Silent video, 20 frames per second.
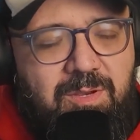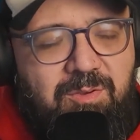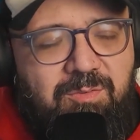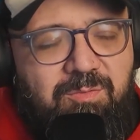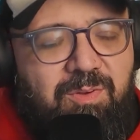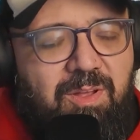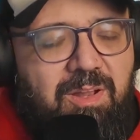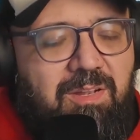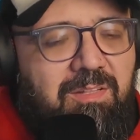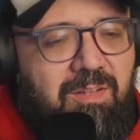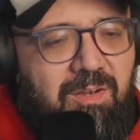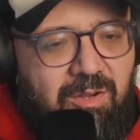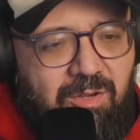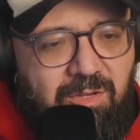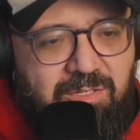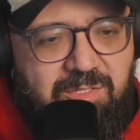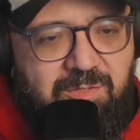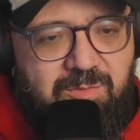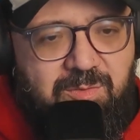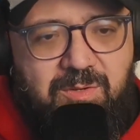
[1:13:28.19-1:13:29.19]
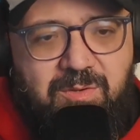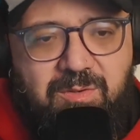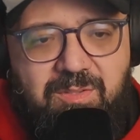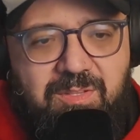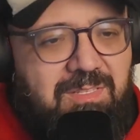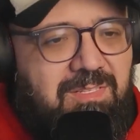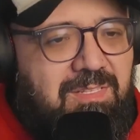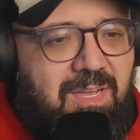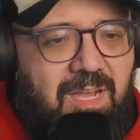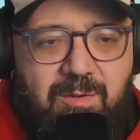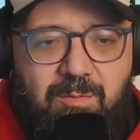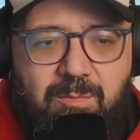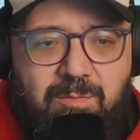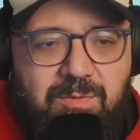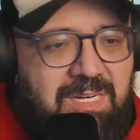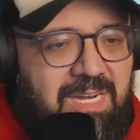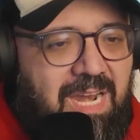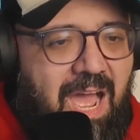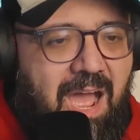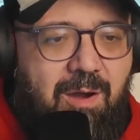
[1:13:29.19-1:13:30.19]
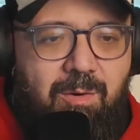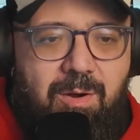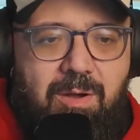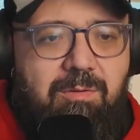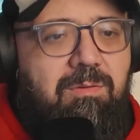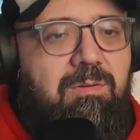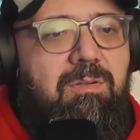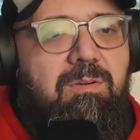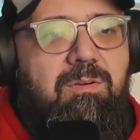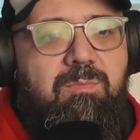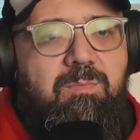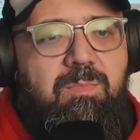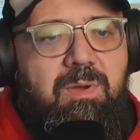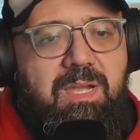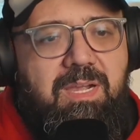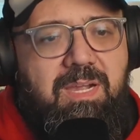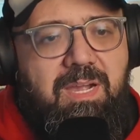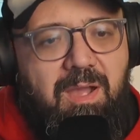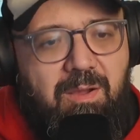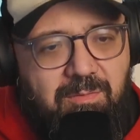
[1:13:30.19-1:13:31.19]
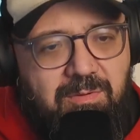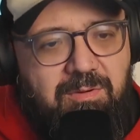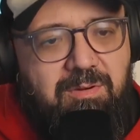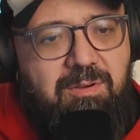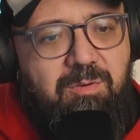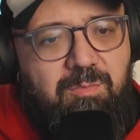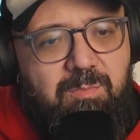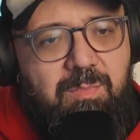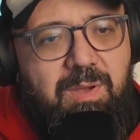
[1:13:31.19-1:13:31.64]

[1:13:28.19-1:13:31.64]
felt lost, when you said, now I will go back. I will go